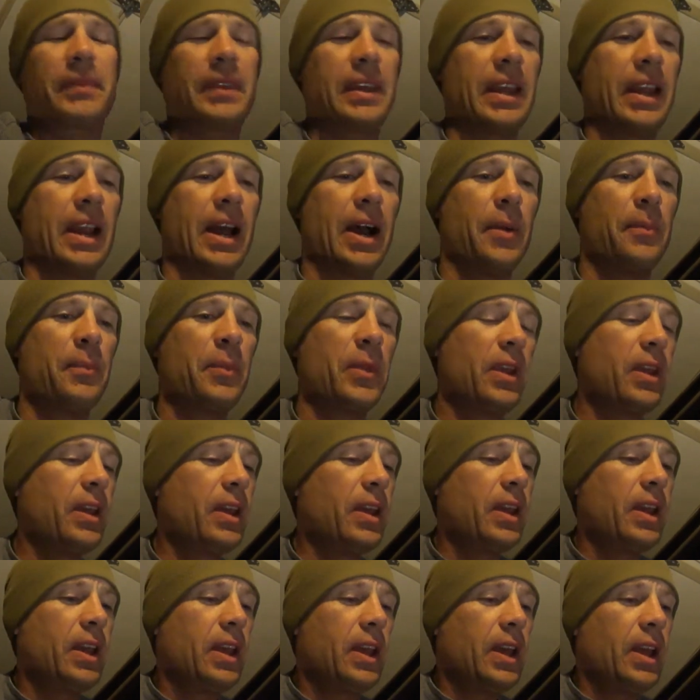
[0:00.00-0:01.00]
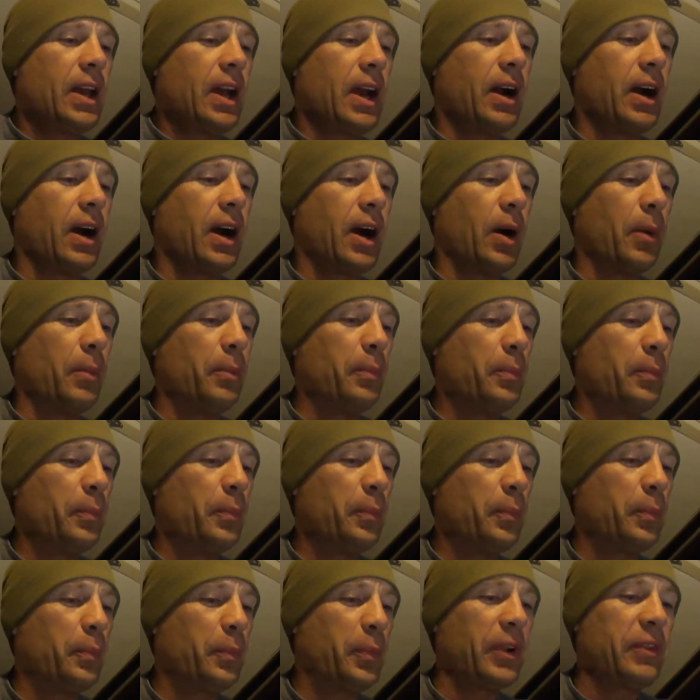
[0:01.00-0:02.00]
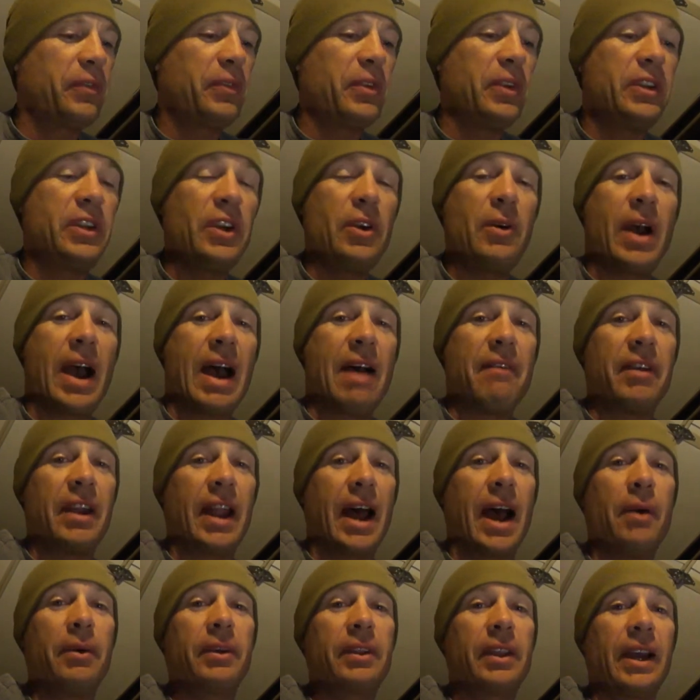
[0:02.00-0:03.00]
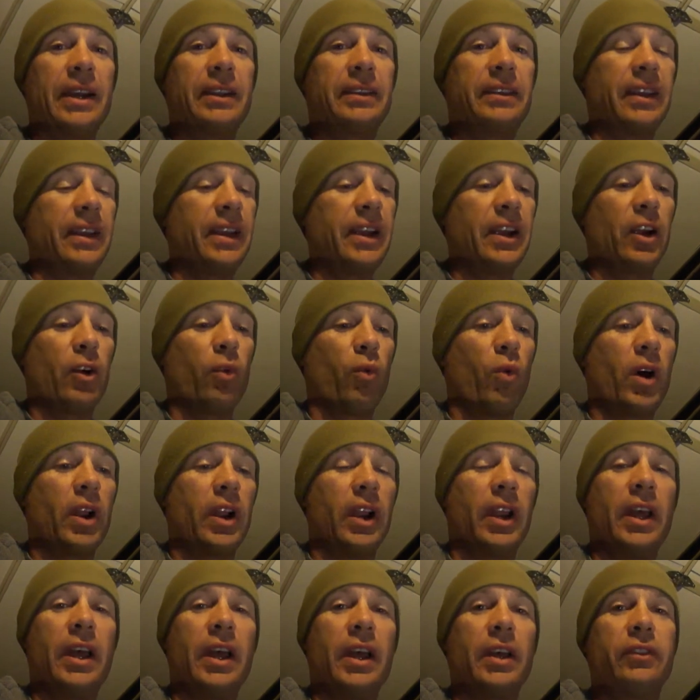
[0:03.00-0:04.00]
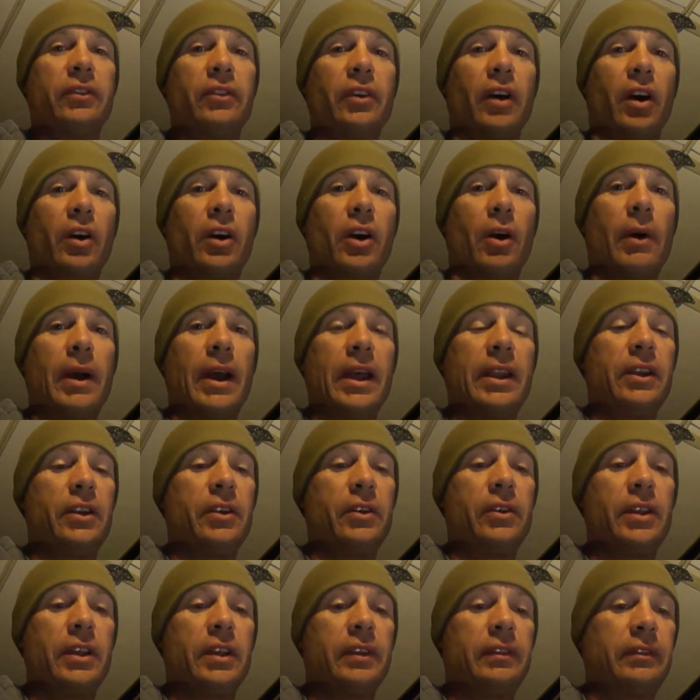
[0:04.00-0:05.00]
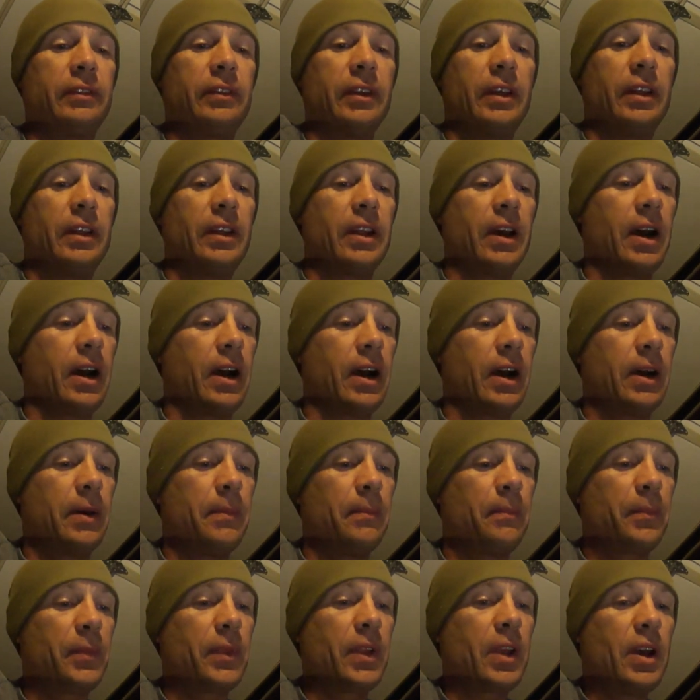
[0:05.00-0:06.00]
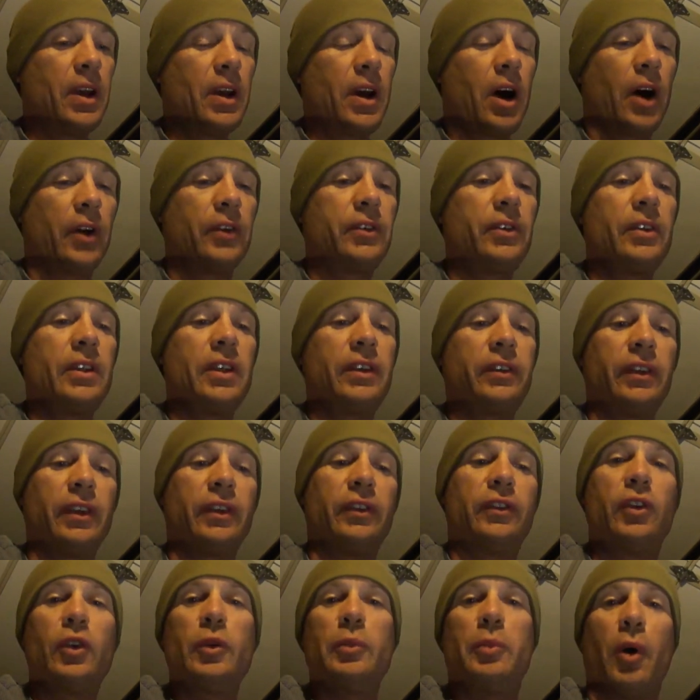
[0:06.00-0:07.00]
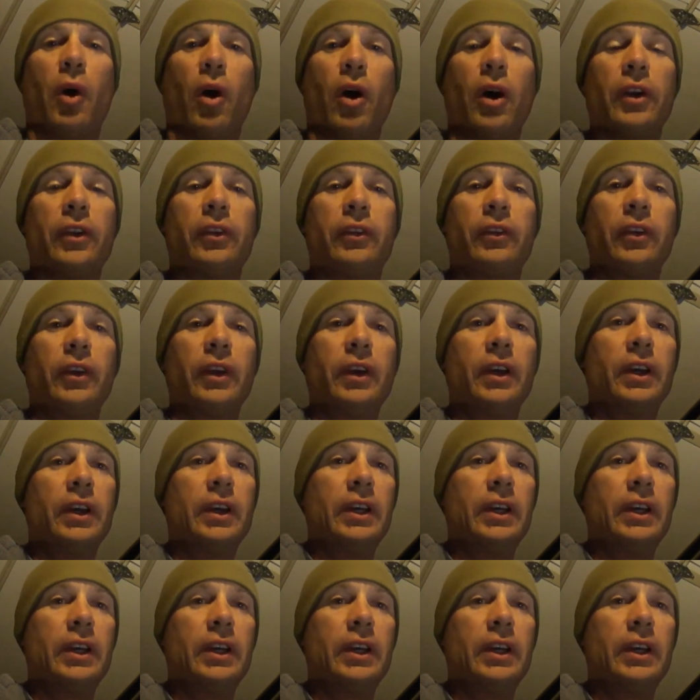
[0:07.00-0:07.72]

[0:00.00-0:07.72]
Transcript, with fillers: You know, um, but if you do have it, I would like to hear what it is. I'll go ahead and do this in... Uh, I'll do this in two parts.